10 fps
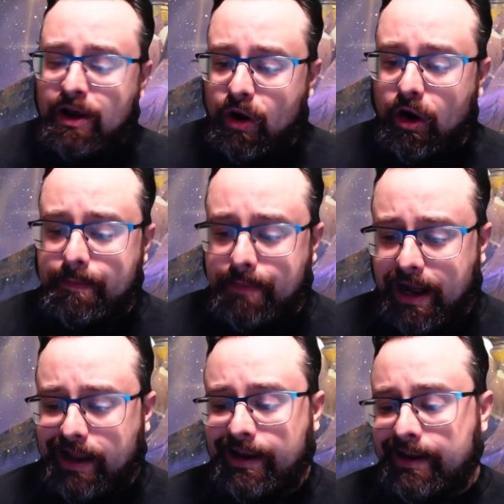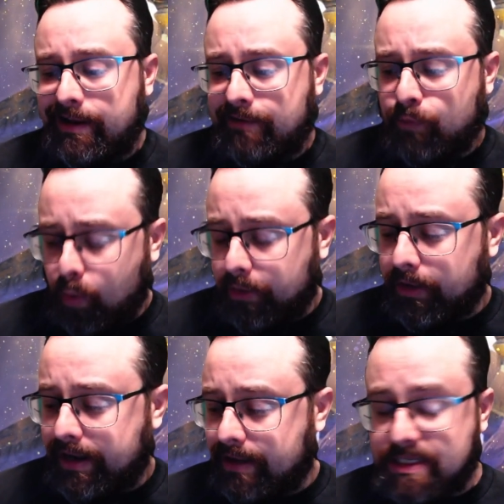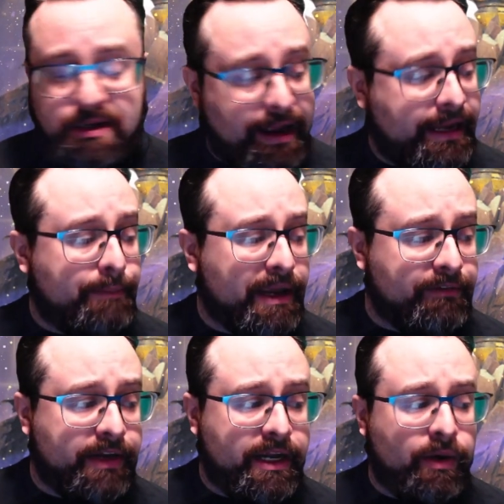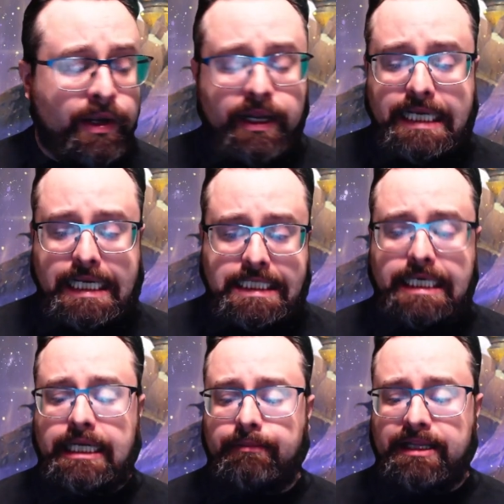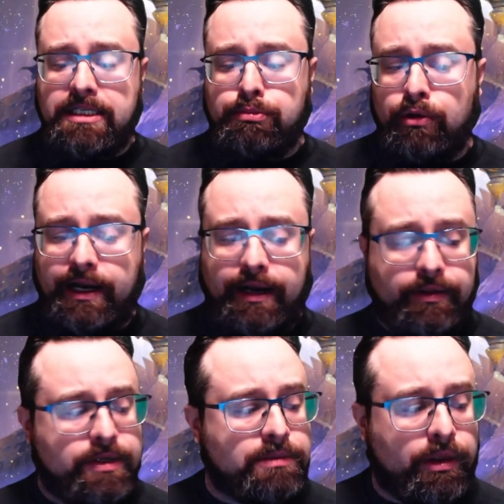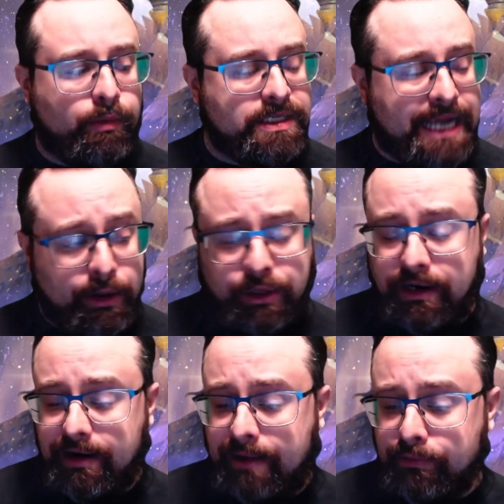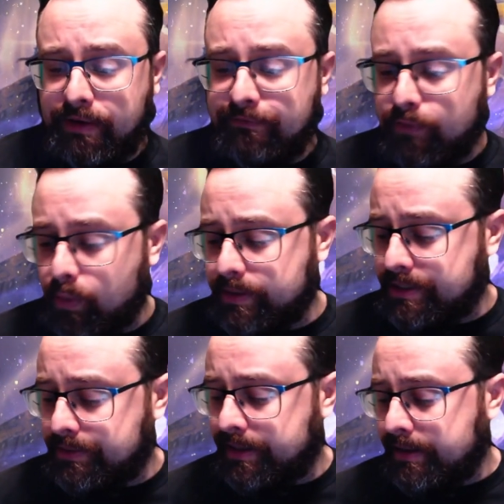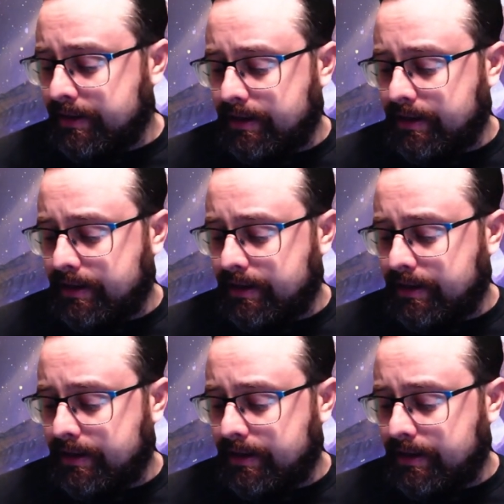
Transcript: on my Forerunner account, so I can't make a video testing him at this point. I know there's some other ones out there. I'm looking forward to it.